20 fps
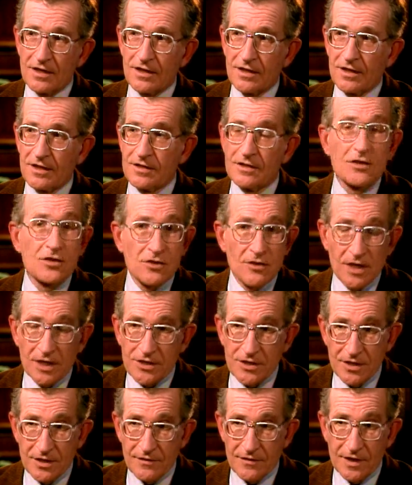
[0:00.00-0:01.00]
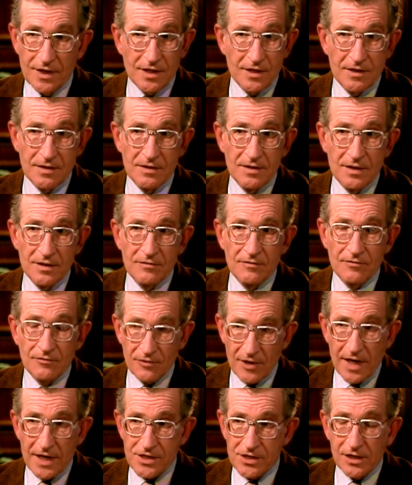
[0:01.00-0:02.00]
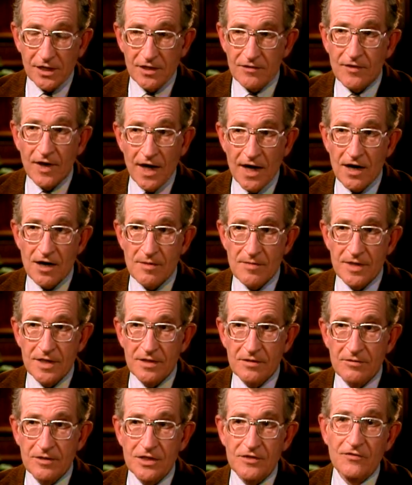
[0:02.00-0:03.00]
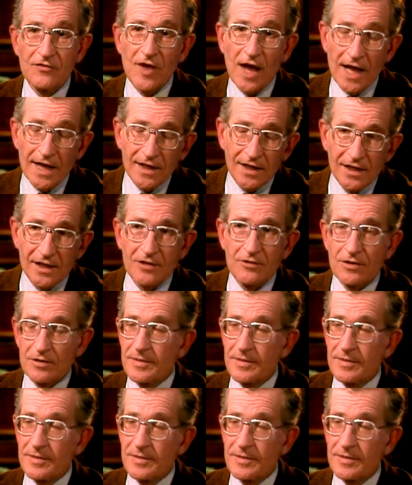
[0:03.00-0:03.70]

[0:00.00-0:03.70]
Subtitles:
the destruction of a fragile environment, which finally we're